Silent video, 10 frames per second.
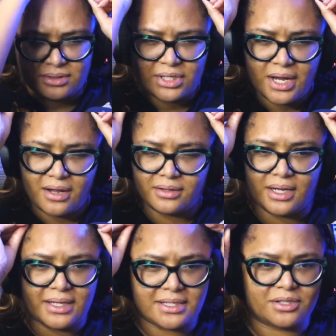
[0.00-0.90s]
Child,
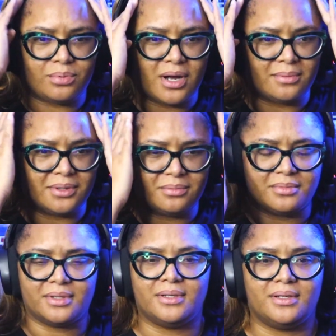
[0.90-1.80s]
and that's the problem.
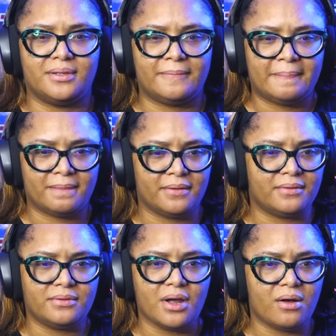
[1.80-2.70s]

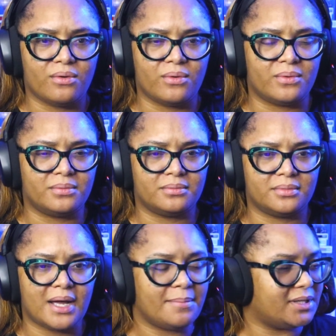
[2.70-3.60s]
No,
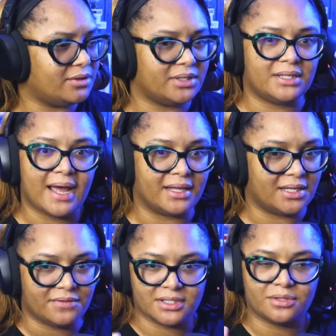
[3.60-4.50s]
I'm literally not.
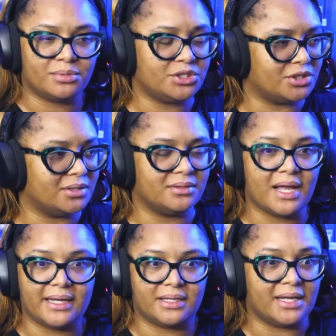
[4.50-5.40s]
Give this to Butcher.
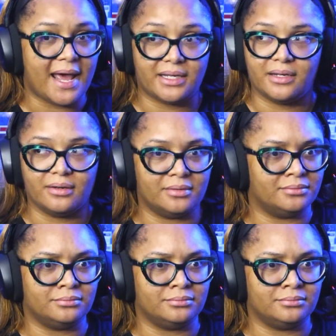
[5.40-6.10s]
Like, get out of here.